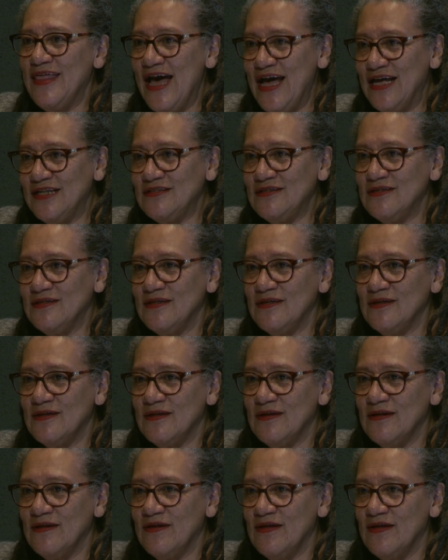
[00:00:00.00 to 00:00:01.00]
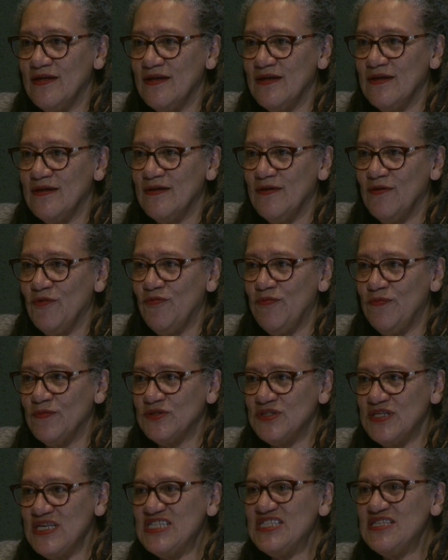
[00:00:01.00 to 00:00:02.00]
that
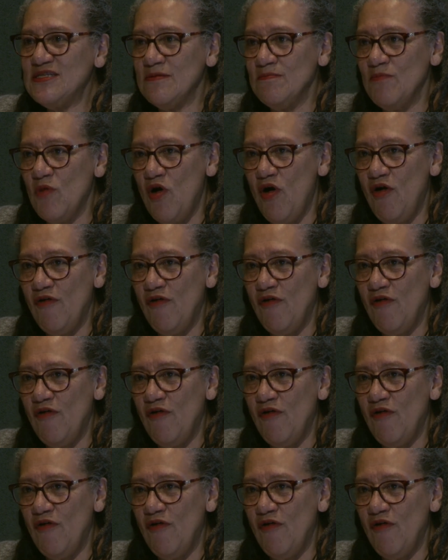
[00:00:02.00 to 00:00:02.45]
system